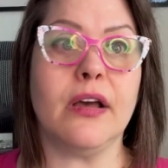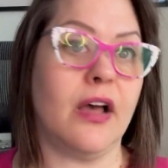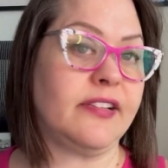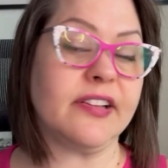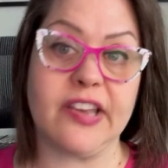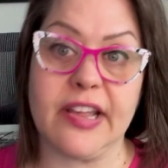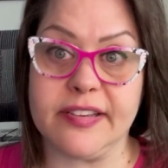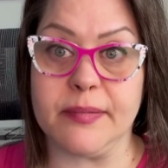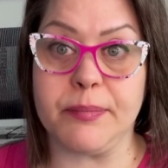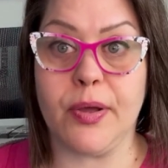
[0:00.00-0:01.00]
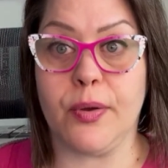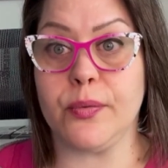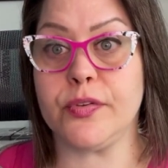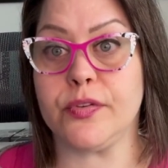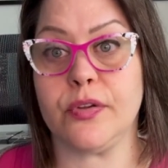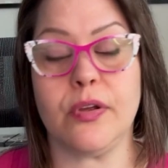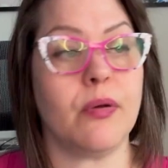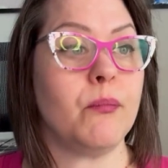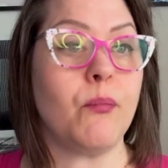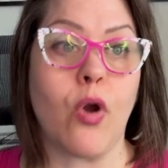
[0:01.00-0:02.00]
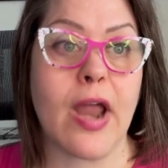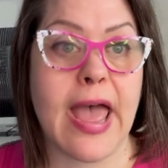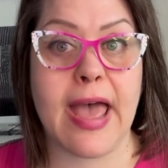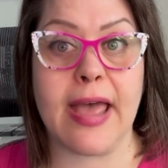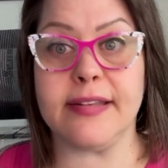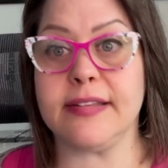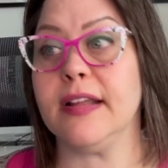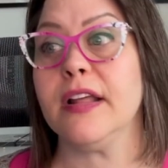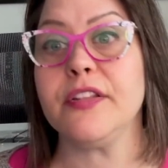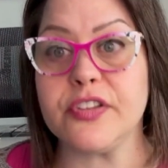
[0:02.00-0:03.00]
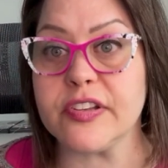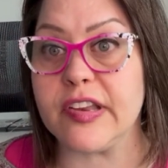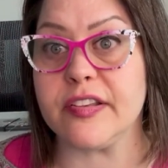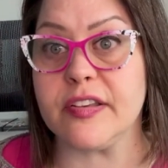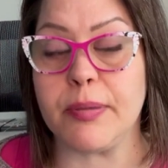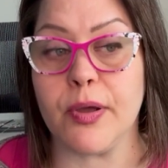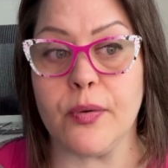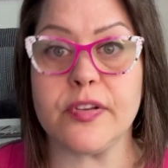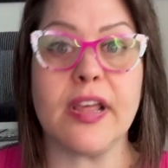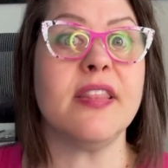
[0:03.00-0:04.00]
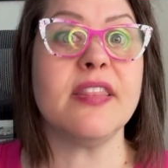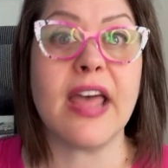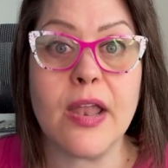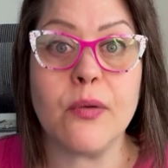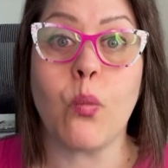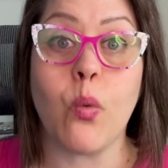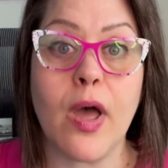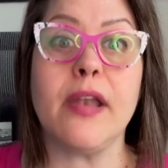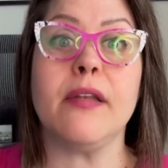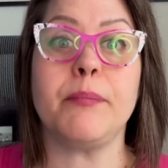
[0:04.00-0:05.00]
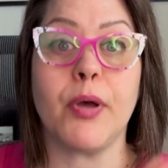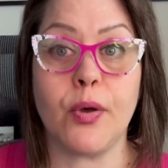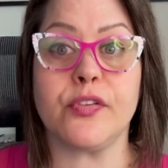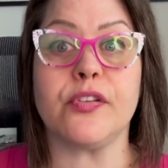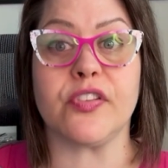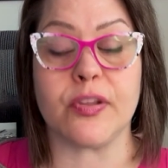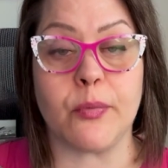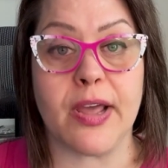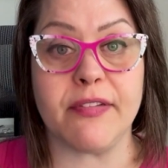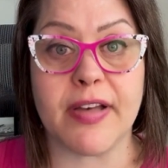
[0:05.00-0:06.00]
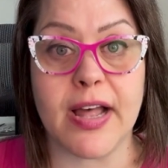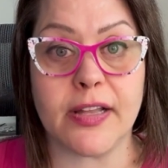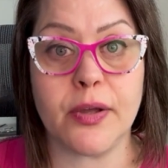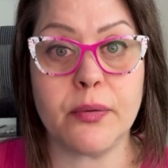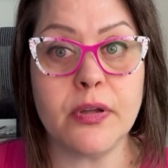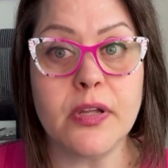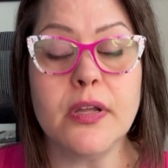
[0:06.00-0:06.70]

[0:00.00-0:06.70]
a suggested post, more ads, another suggested post, and then one post of someone I follow.